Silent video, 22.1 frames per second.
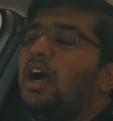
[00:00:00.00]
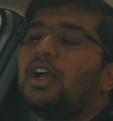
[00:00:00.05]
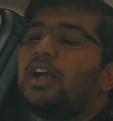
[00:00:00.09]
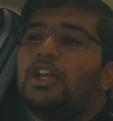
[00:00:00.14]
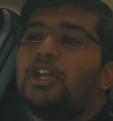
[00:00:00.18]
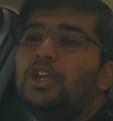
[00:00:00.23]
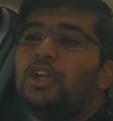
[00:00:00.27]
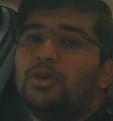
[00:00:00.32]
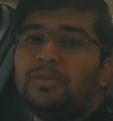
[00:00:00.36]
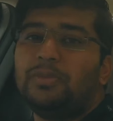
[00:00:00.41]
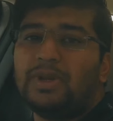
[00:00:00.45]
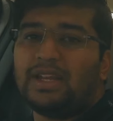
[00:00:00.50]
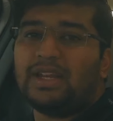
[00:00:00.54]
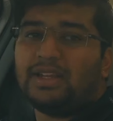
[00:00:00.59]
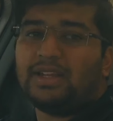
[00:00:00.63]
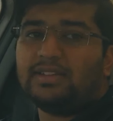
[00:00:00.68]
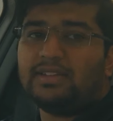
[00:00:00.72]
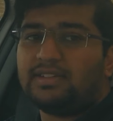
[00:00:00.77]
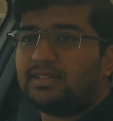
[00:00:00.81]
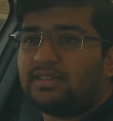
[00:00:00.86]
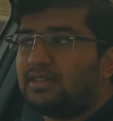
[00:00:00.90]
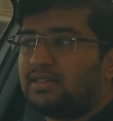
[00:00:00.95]

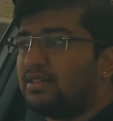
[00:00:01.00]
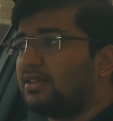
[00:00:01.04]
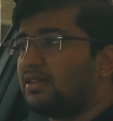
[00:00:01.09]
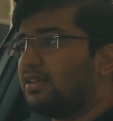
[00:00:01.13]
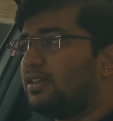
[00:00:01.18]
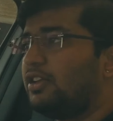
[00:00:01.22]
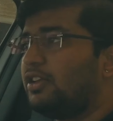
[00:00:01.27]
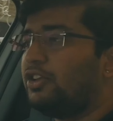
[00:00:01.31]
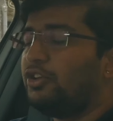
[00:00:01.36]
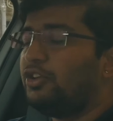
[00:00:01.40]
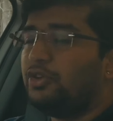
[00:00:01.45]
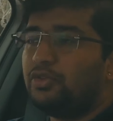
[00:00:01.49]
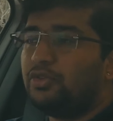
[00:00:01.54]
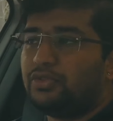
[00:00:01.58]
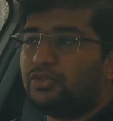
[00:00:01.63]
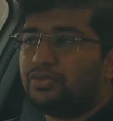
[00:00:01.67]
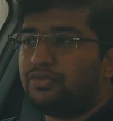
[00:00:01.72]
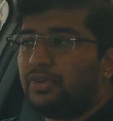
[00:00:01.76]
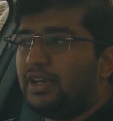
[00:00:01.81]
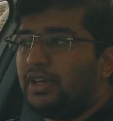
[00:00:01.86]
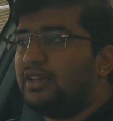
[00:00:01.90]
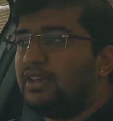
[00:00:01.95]
accumulate the
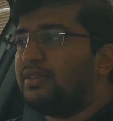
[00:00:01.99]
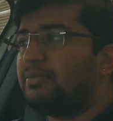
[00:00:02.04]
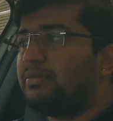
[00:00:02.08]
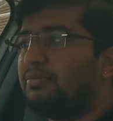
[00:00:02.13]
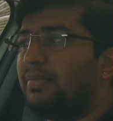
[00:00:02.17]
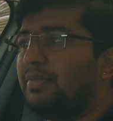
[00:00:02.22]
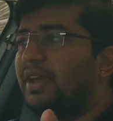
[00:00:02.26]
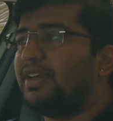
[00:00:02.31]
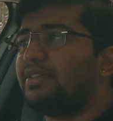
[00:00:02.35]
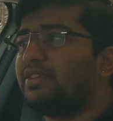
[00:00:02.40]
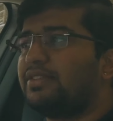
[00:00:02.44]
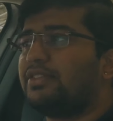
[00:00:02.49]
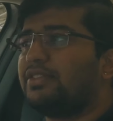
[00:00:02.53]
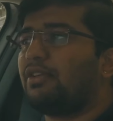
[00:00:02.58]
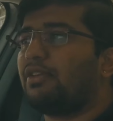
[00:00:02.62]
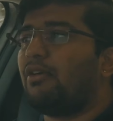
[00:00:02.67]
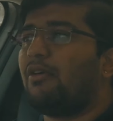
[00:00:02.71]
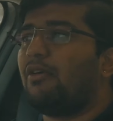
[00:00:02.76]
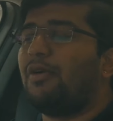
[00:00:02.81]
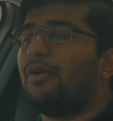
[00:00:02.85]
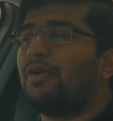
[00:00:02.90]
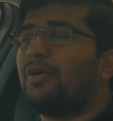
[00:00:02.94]
newsfeed based
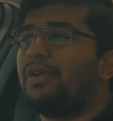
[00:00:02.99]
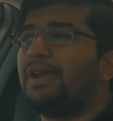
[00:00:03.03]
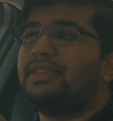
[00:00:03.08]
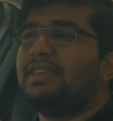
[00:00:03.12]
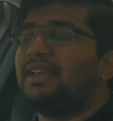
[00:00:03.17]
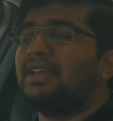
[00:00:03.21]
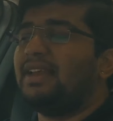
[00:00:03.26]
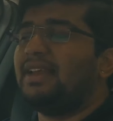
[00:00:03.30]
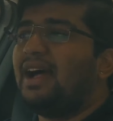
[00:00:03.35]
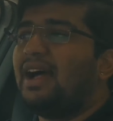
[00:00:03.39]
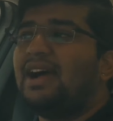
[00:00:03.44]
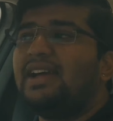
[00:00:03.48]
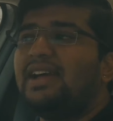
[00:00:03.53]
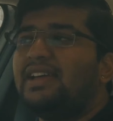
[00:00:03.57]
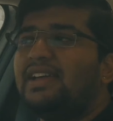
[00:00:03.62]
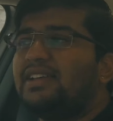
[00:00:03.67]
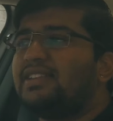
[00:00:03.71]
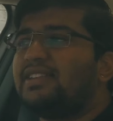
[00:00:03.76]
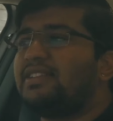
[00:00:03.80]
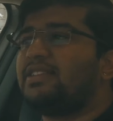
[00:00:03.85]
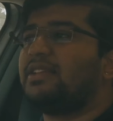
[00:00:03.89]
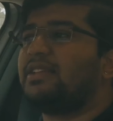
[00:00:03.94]
on the
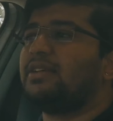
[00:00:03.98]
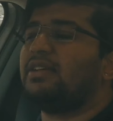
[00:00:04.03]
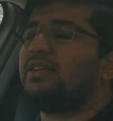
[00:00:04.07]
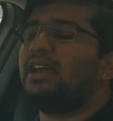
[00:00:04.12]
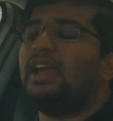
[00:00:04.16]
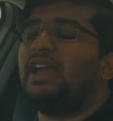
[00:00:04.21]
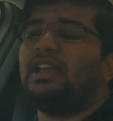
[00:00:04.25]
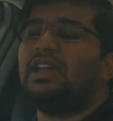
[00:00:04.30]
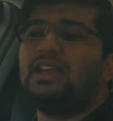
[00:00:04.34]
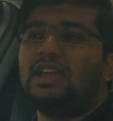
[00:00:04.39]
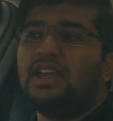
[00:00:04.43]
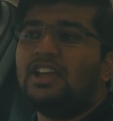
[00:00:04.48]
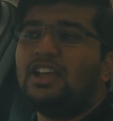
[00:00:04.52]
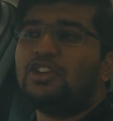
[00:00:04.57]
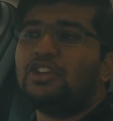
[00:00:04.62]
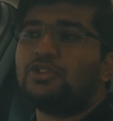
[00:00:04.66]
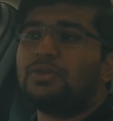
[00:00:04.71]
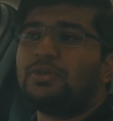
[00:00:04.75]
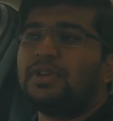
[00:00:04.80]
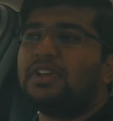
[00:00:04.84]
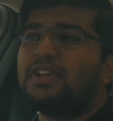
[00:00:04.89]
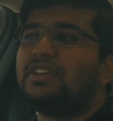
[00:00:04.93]
likes, the
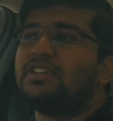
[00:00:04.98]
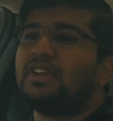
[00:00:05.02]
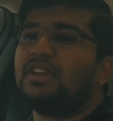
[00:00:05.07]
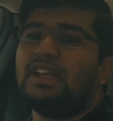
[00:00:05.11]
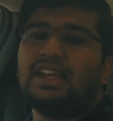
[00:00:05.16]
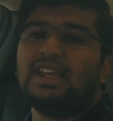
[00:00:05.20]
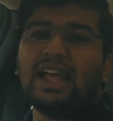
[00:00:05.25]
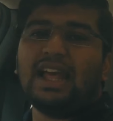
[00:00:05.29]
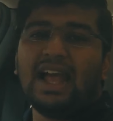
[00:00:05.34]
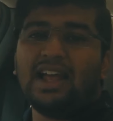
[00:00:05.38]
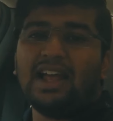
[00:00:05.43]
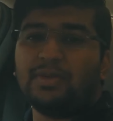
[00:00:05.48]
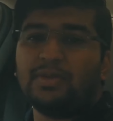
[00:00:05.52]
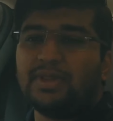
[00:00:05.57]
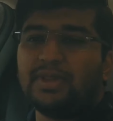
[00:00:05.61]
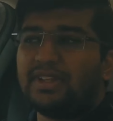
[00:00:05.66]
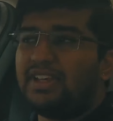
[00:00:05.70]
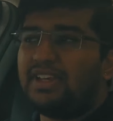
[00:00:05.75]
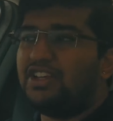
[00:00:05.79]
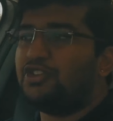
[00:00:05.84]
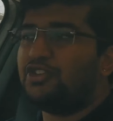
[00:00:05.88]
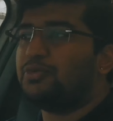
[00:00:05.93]
engagement it had with
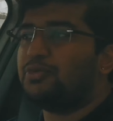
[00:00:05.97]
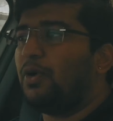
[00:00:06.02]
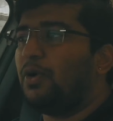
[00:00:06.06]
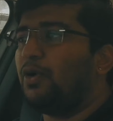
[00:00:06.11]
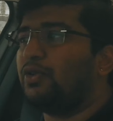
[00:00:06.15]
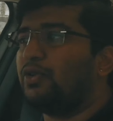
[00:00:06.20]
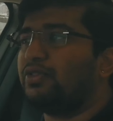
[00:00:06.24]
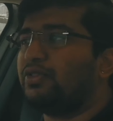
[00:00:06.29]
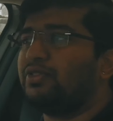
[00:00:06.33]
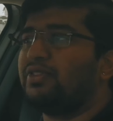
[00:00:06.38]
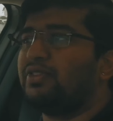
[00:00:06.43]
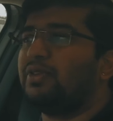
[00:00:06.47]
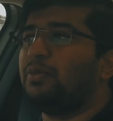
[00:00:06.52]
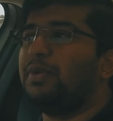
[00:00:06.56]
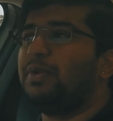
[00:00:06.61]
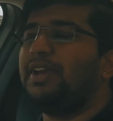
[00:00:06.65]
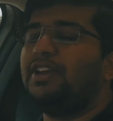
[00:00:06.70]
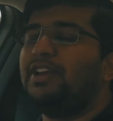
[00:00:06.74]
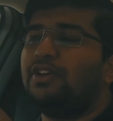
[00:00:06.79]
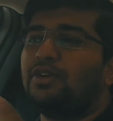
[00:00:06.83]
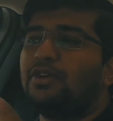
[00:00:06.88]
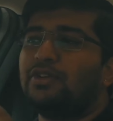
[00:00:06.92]
each post, the
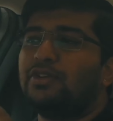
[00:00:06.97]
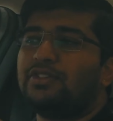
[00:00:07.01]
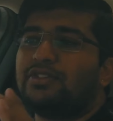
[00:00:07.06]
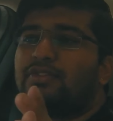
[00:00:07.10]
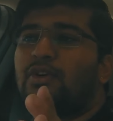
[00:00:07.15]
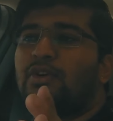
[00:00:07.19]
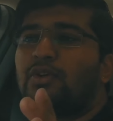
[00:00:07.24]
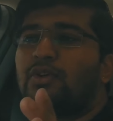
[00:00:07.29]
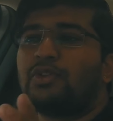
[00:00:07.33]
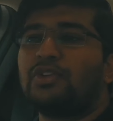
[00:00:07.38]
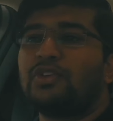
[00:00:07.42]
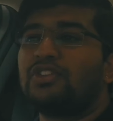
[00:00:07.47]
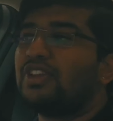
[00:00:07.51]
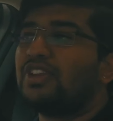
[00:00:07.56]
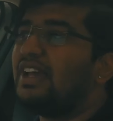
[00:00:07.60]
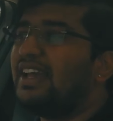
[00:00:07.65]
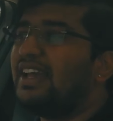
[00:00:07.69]
videos, the photos.